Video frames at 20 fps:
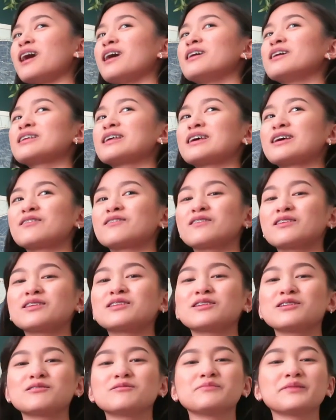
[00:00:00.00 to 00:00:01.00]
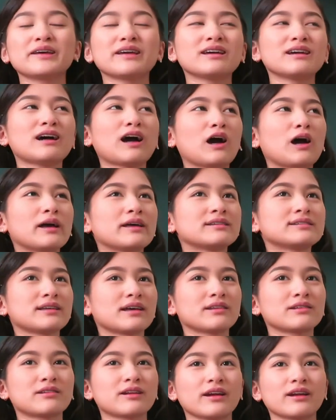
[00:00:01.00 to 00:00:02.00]
well, like if you knew me in
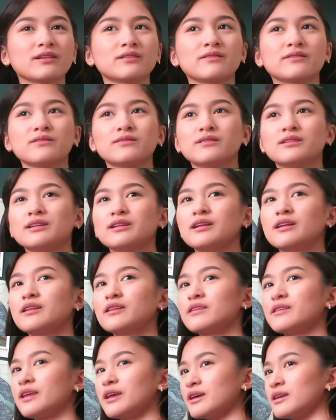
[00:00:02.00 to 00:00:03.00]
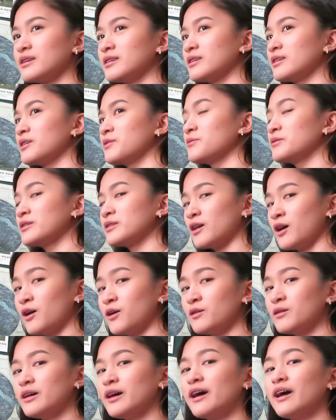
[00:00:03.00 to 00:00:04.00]
10th grade, then you would
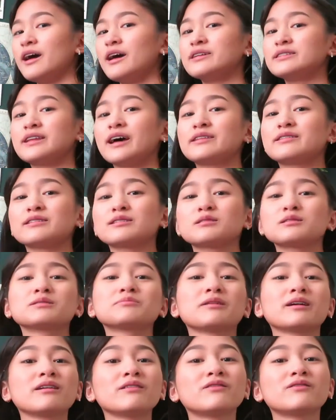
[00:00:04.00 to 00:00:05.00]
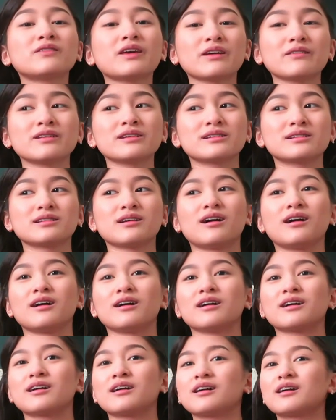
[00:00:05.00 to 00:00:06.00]
know that this was my favorite
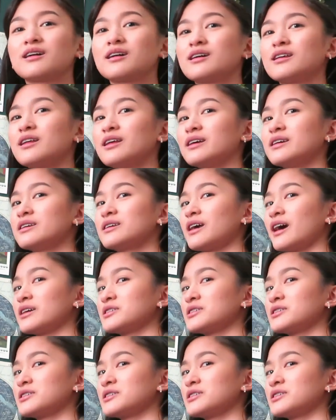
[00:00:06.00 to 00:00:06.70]
song. Like,